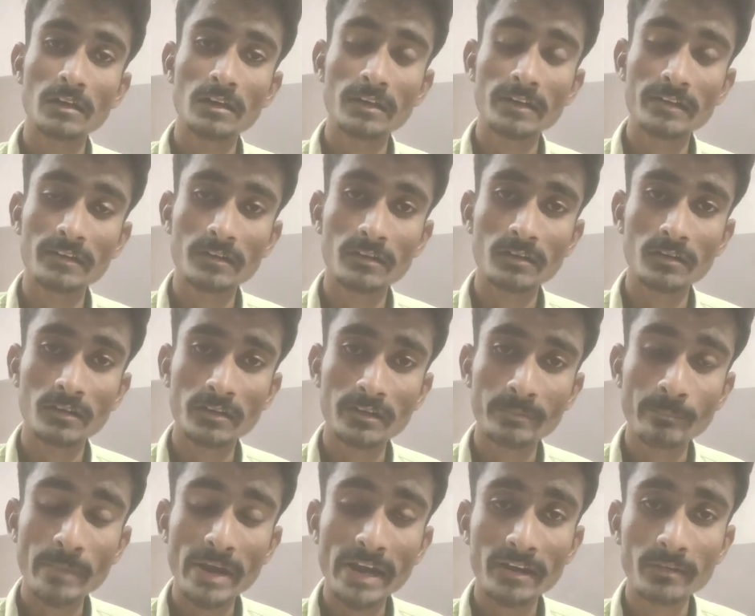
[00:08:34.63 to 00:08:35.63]
and
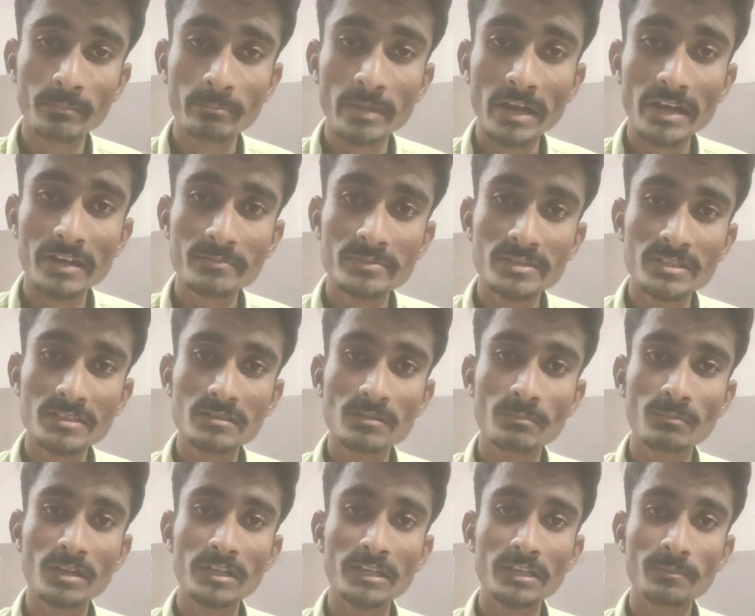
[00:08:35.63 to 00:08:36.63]
mad means the
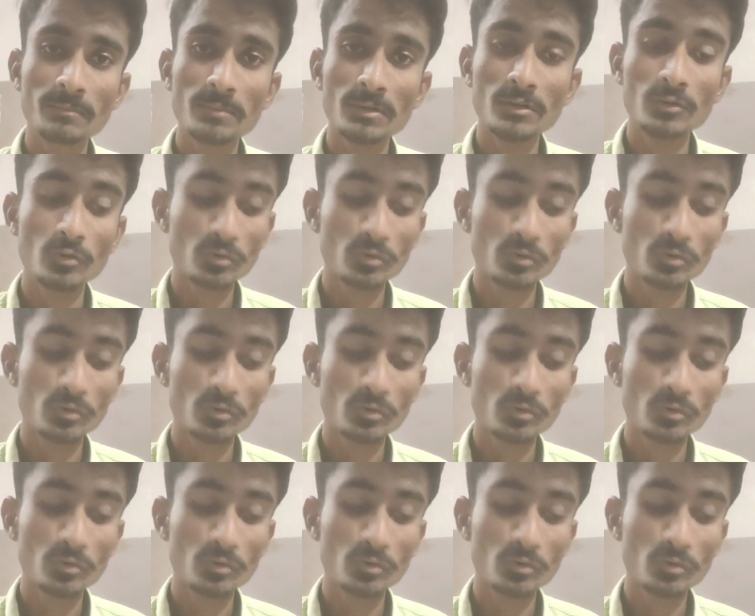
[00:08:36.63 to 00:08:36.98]
multiple